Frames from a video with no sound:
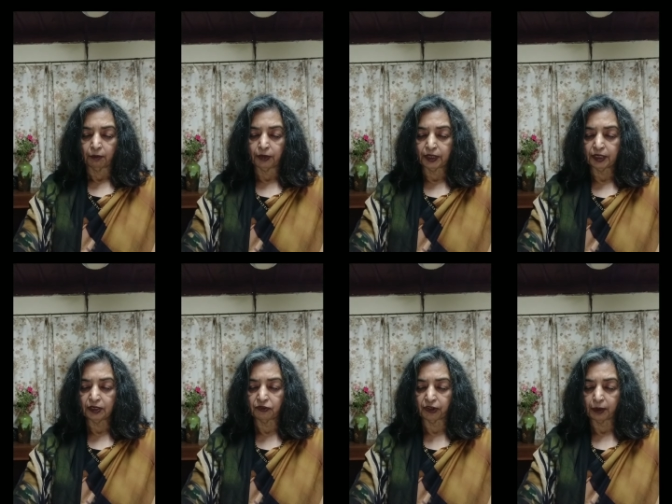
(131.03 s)

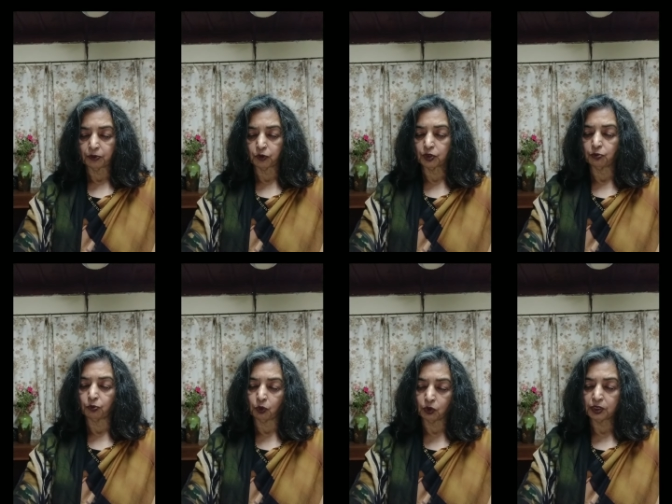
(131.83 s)
Mrs. Phelps was
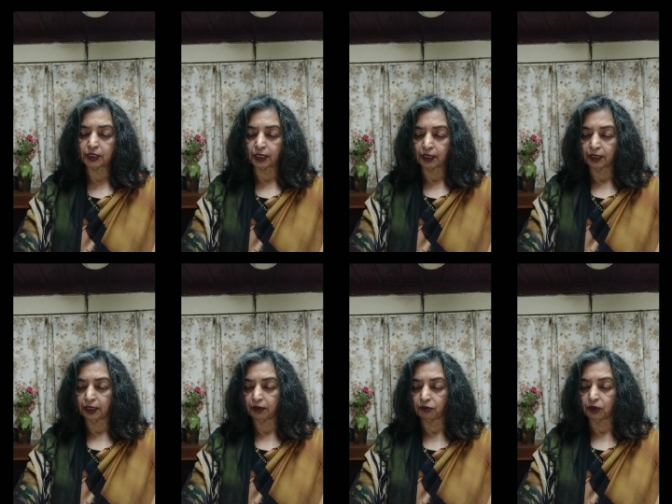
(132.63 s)
more stunned
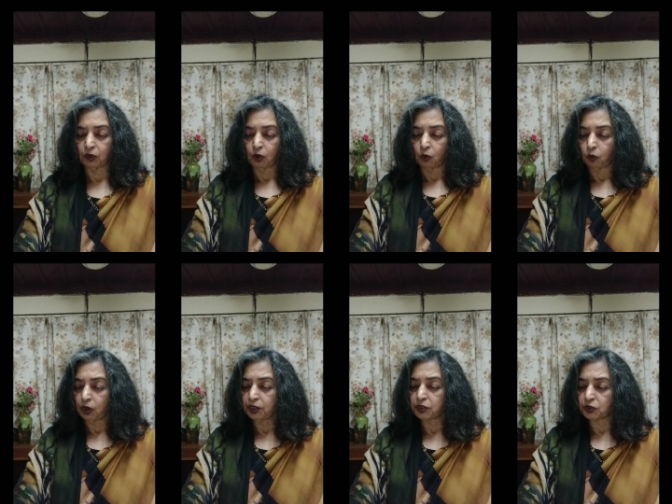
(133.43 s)
than ever.
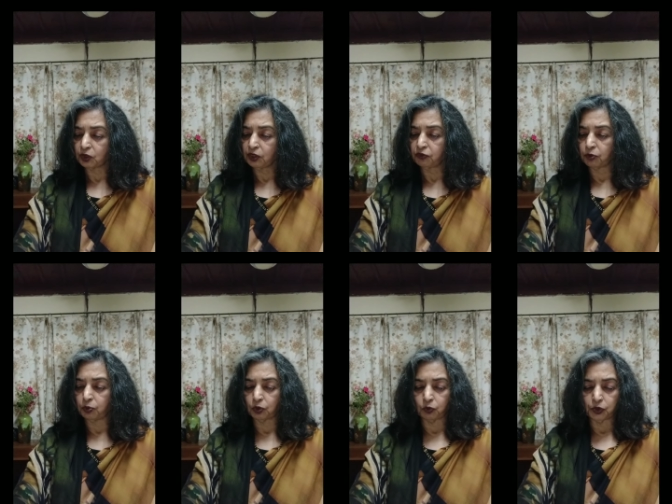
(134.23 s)
What sort of a
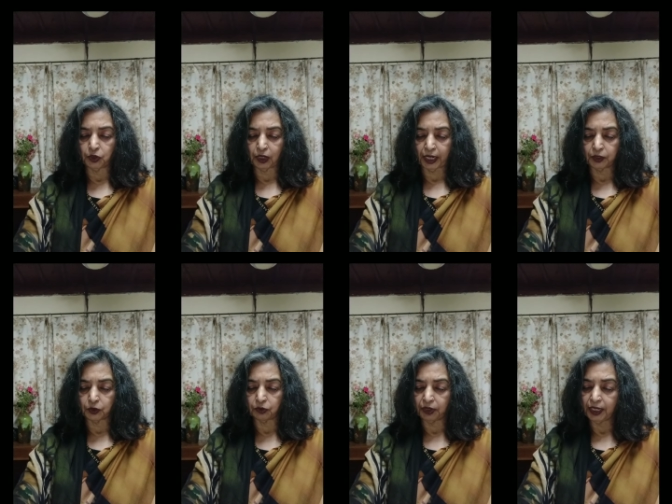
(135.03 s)
book would you like
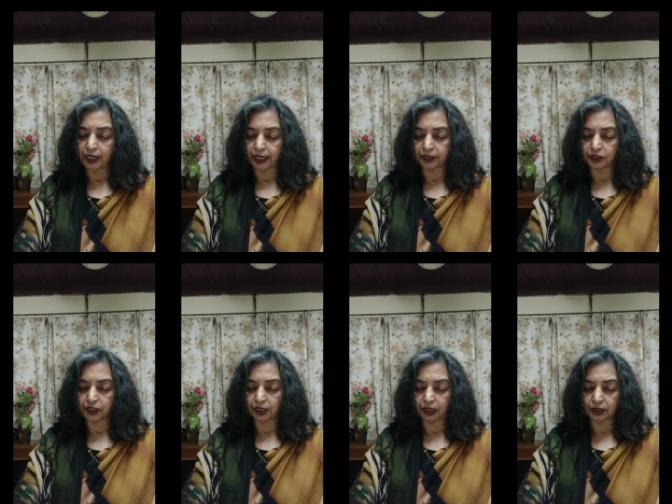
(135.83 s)
to read next?
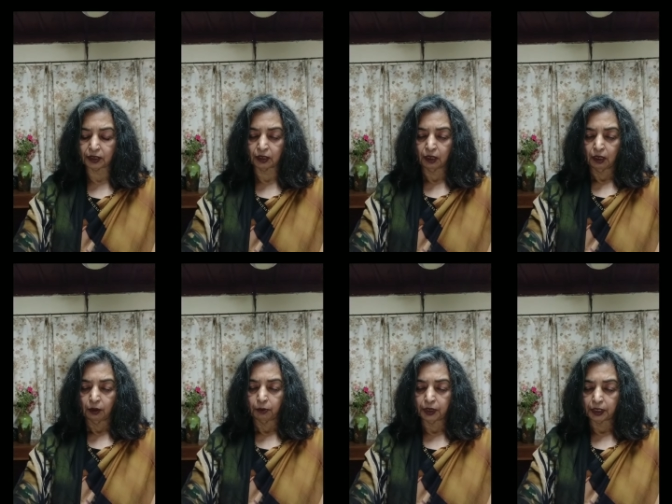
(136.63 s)
she asked.
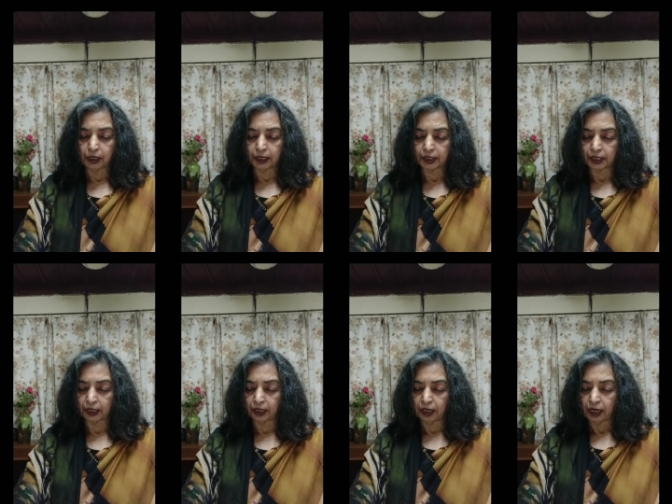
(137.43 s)
Matilda
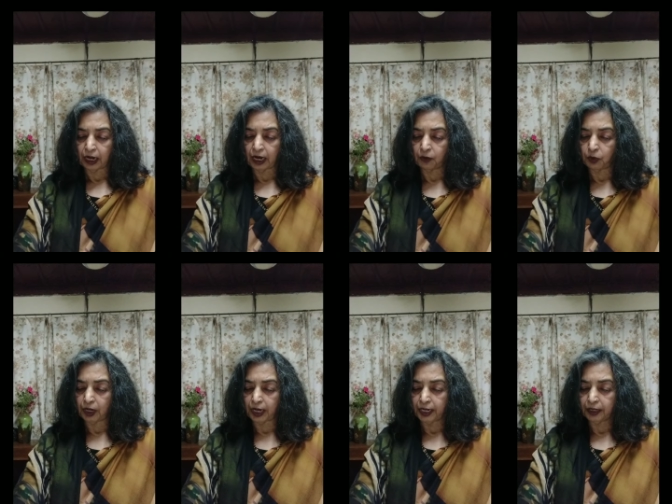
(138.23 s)
said, I would
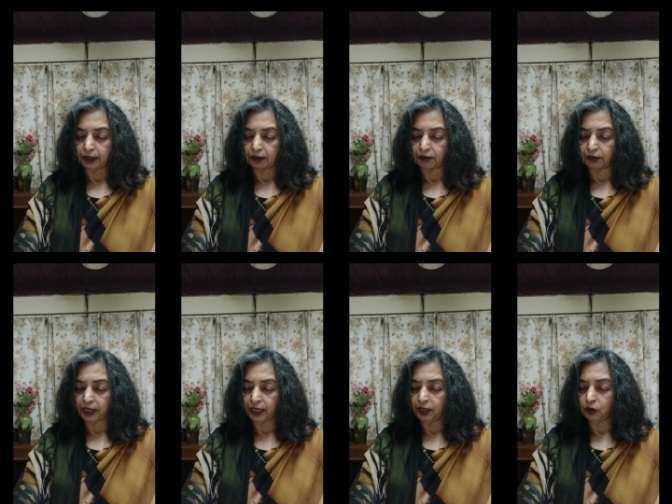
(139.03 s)
like a
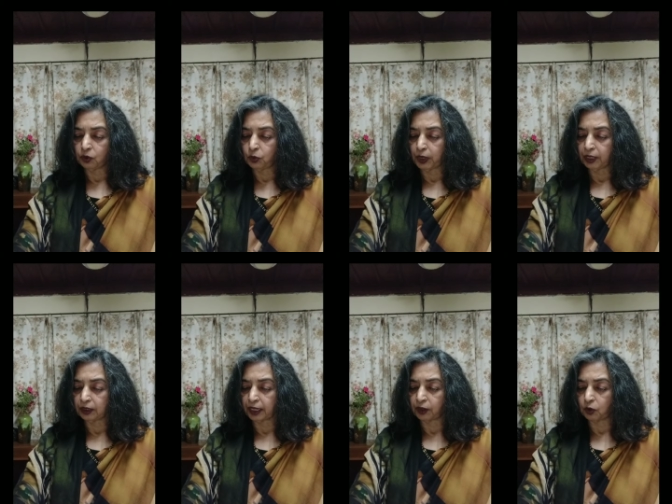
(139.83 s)
really good
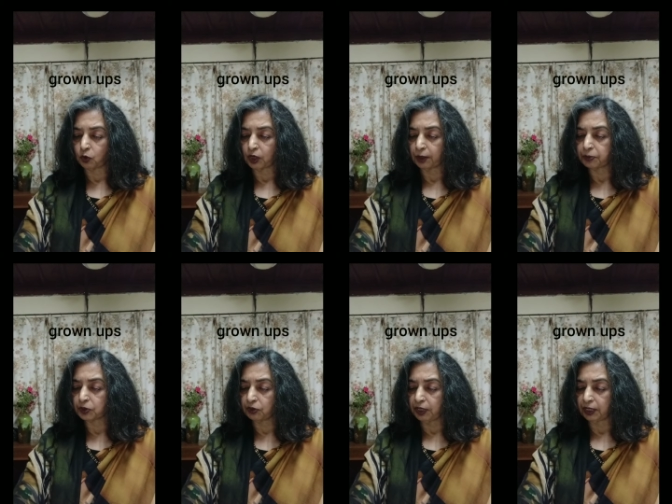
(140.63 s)
one that grown
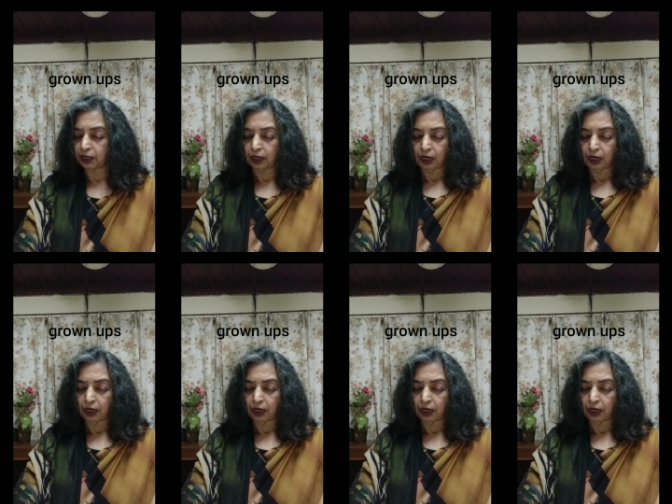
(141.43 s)
ups read.